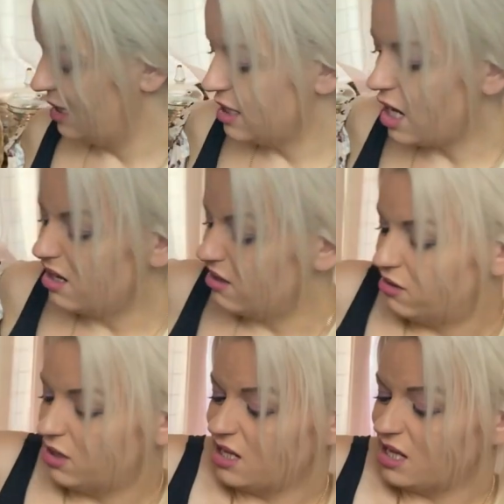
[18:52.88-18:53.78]
No,
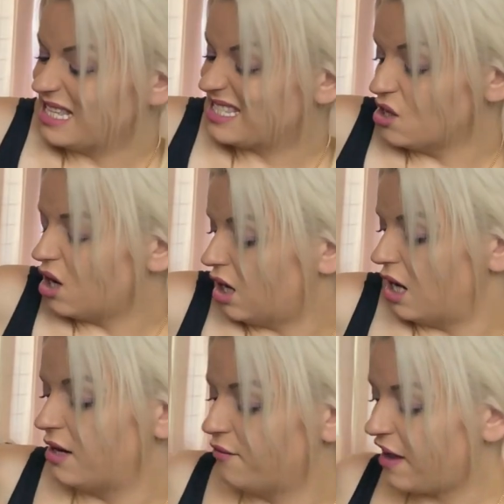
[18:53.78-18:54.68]
it, it's
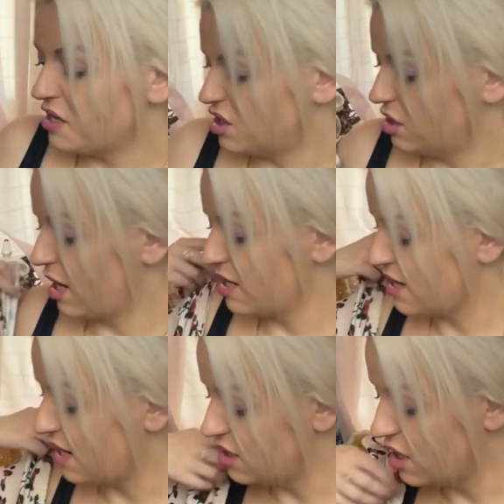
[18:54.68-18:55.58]
not, and in fact you guys
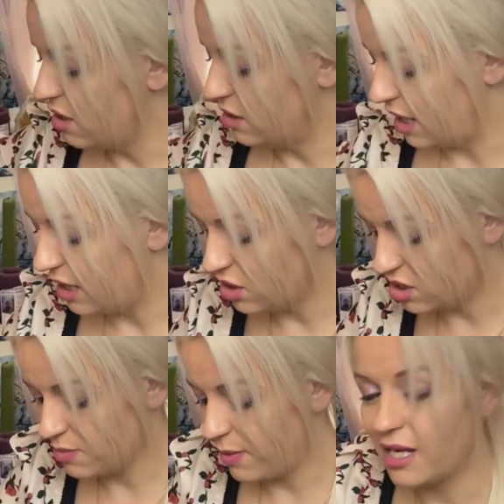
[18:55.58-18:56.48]
kind of know that. You're
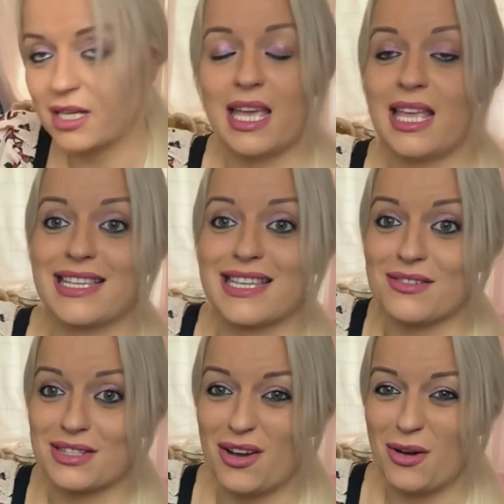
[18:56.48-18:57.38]
just panicking
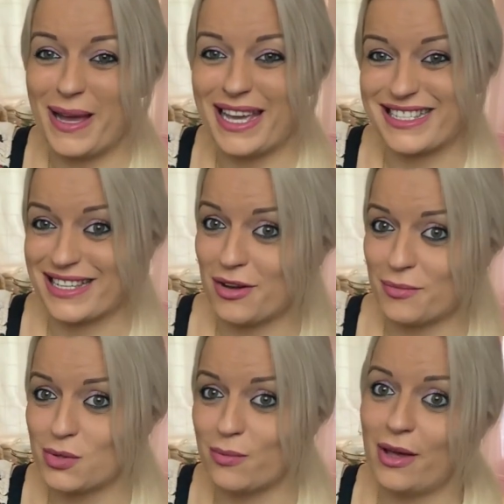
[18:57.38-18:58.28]
yourselves a little bit because it's
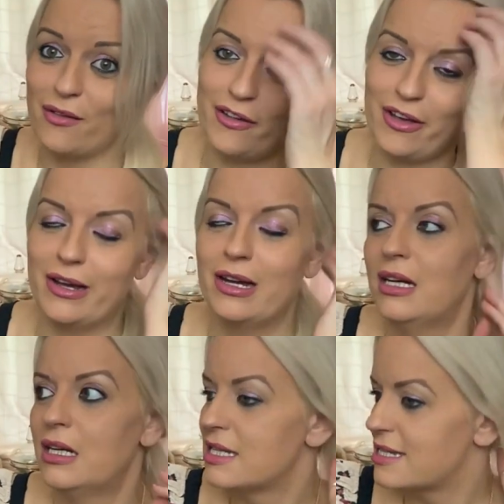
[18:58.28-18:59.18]
come to a bit of a
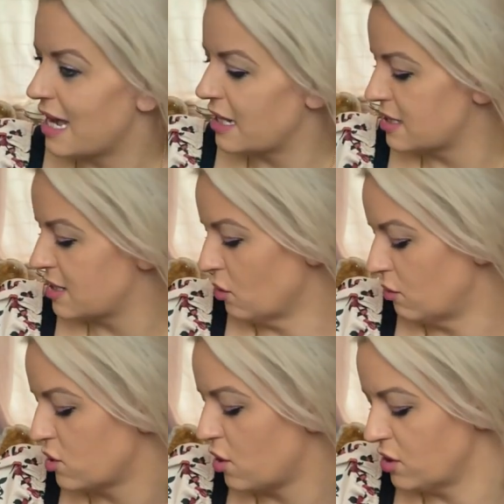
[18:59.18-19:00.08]
standstill,
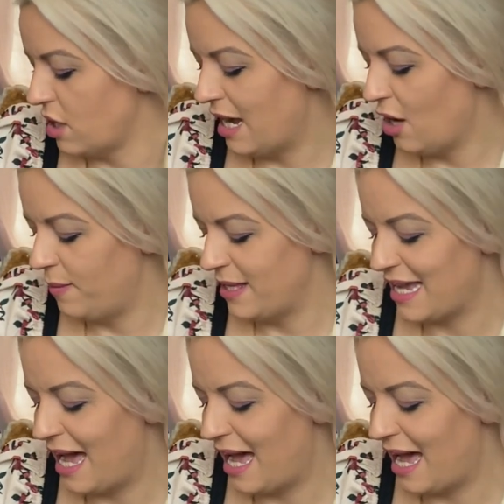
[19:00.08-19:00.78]
or it's gone a little bit